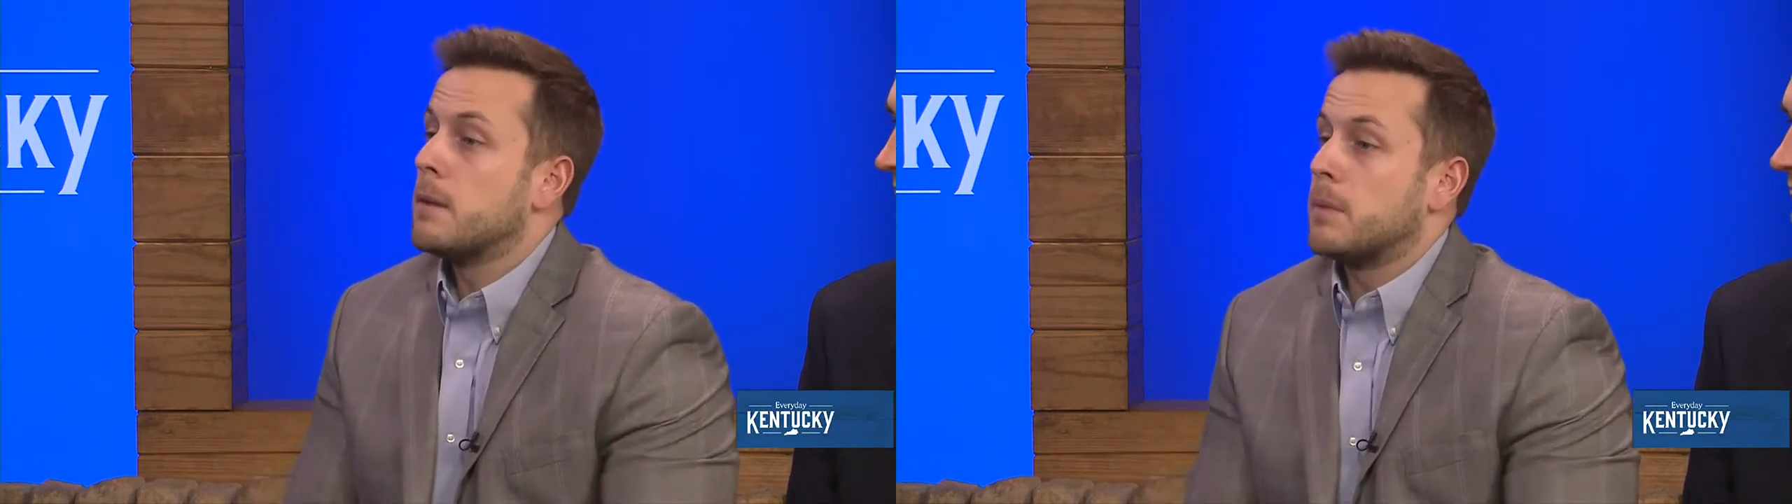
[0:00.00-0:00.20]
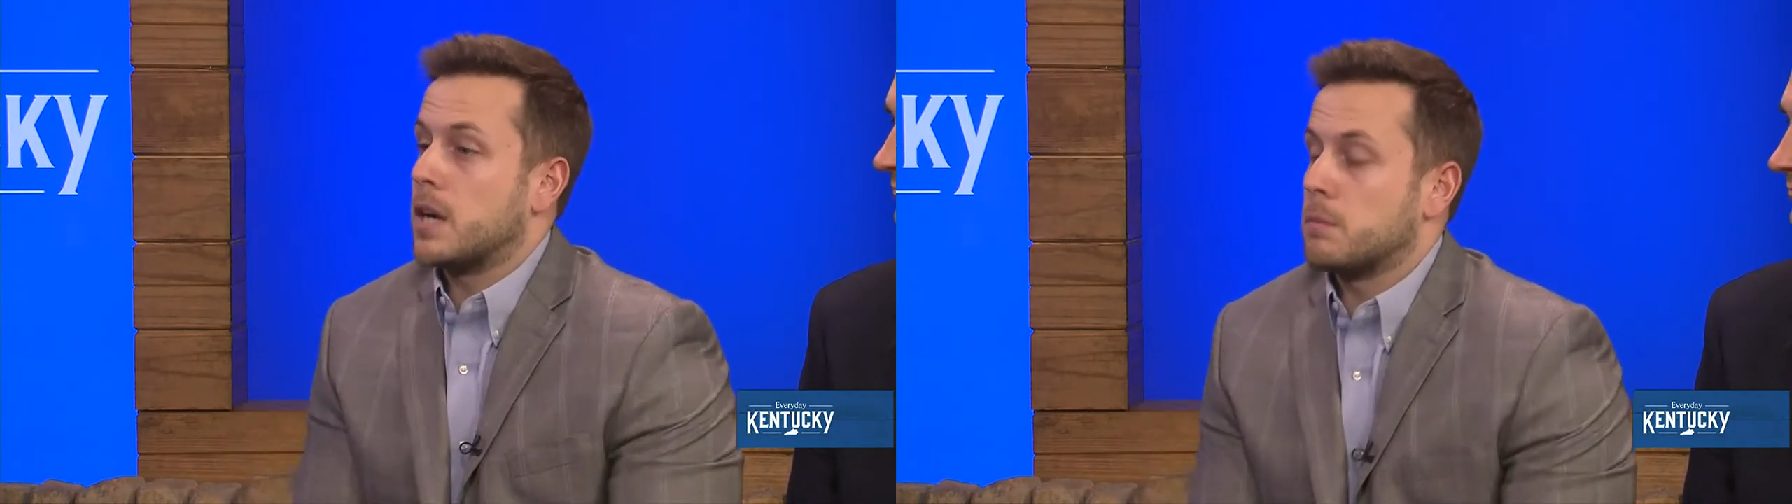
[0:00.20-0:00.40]

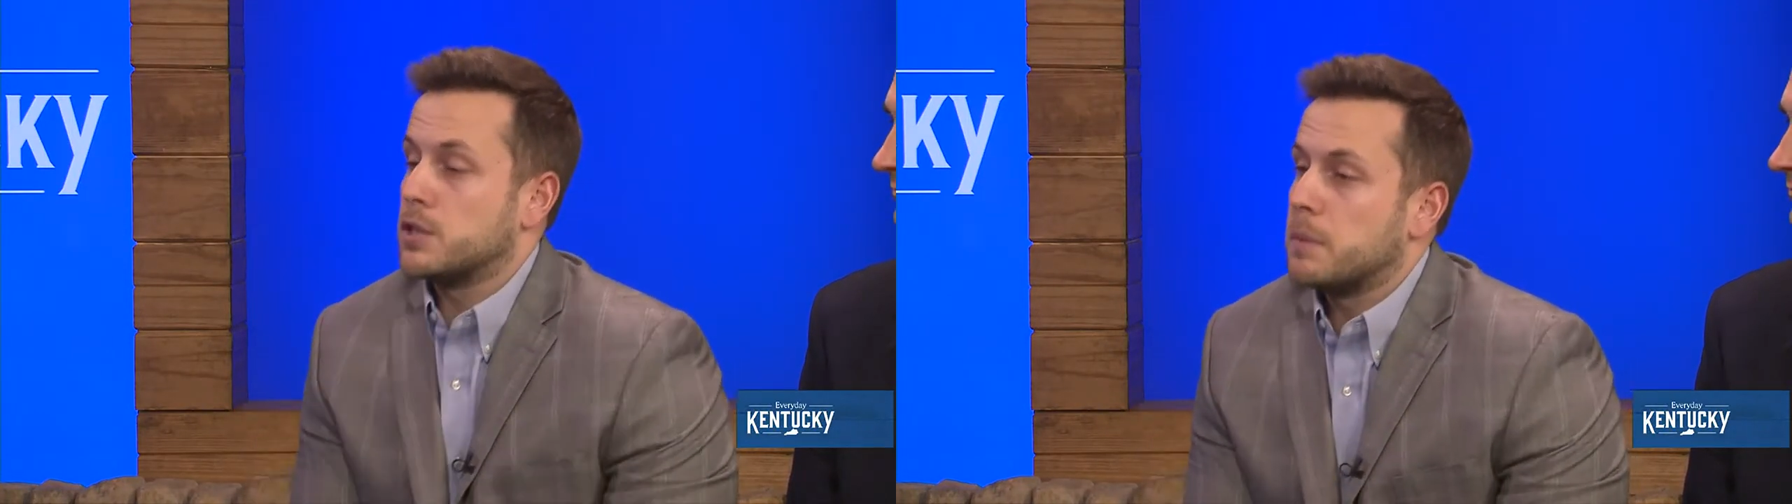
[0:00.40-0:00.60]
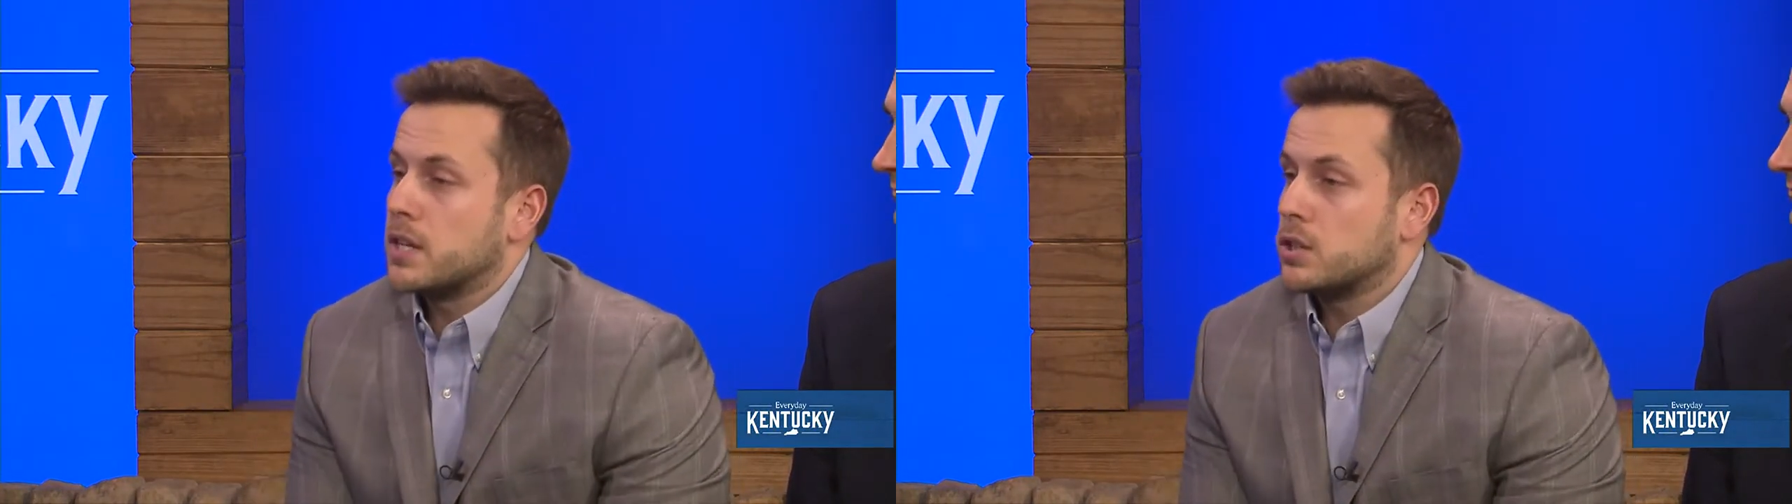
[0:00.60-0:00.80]
become
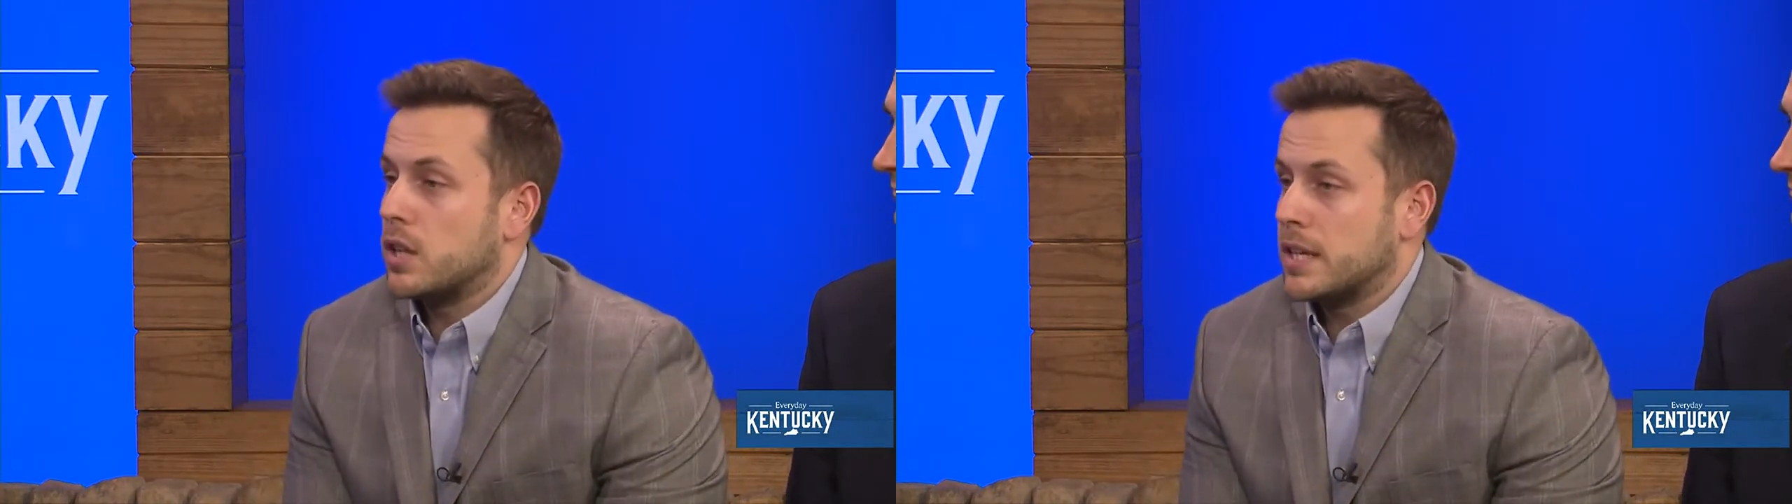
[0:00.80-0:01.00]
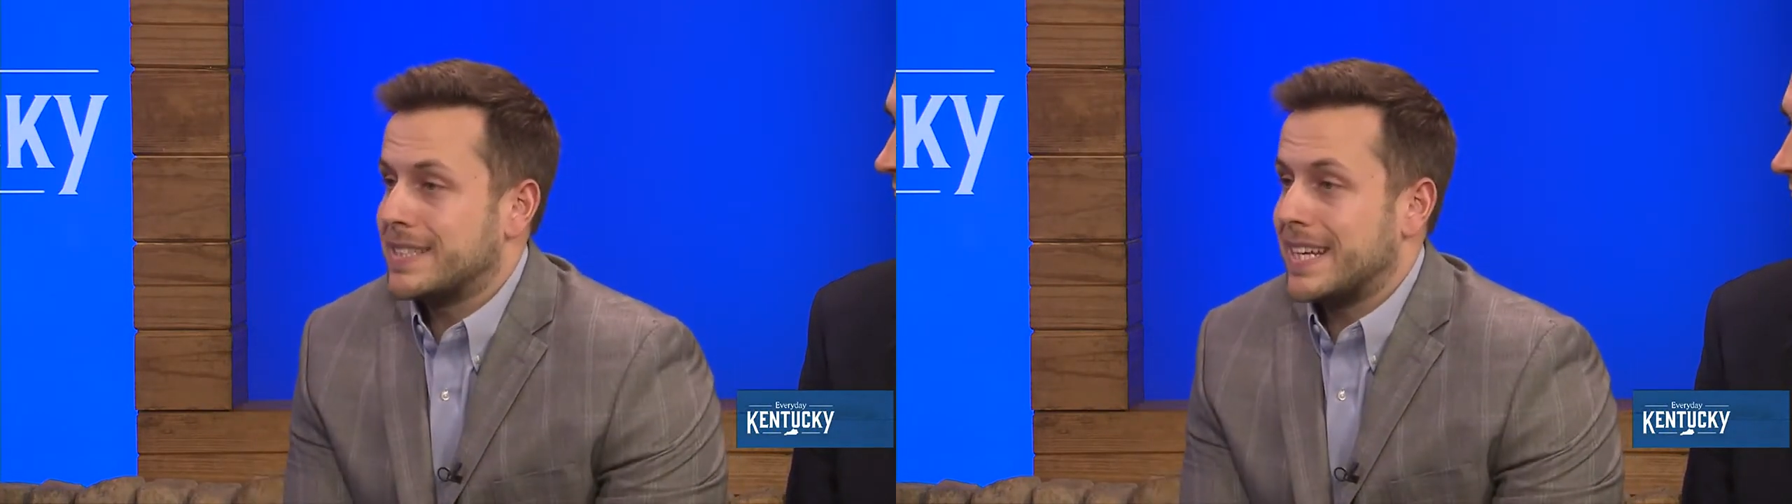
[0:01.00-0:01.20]

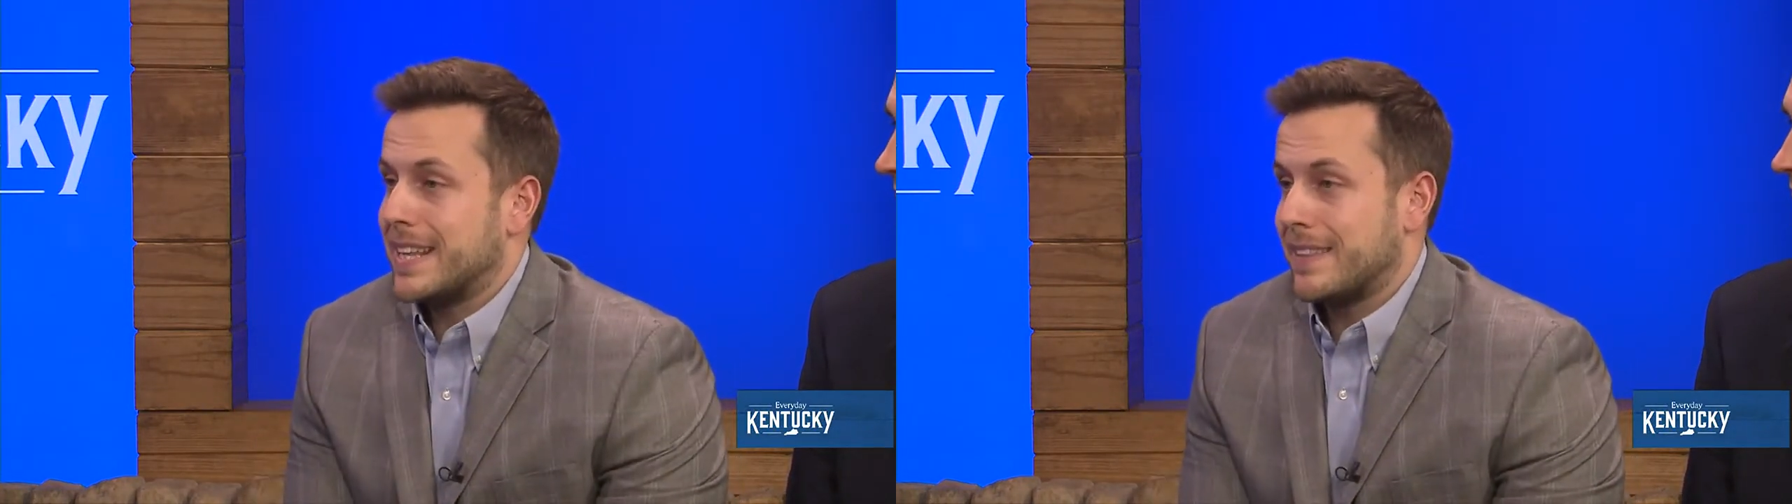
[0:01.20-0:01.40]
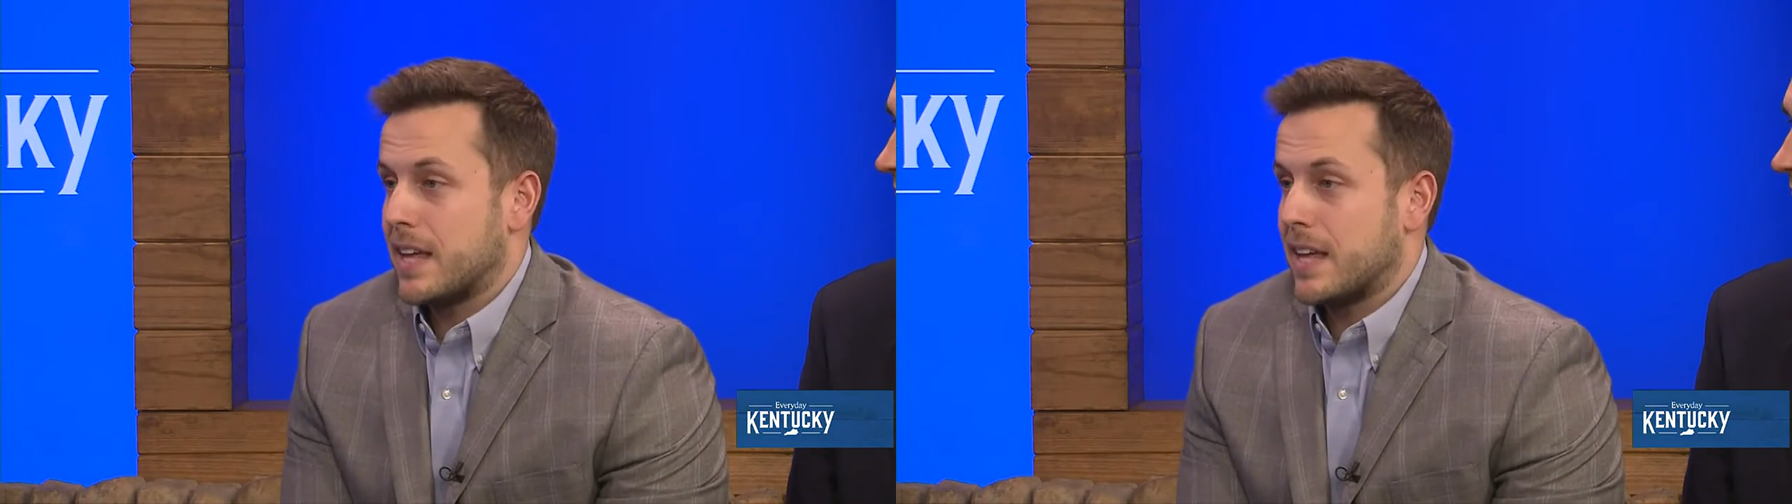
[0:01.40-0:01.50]
specialized in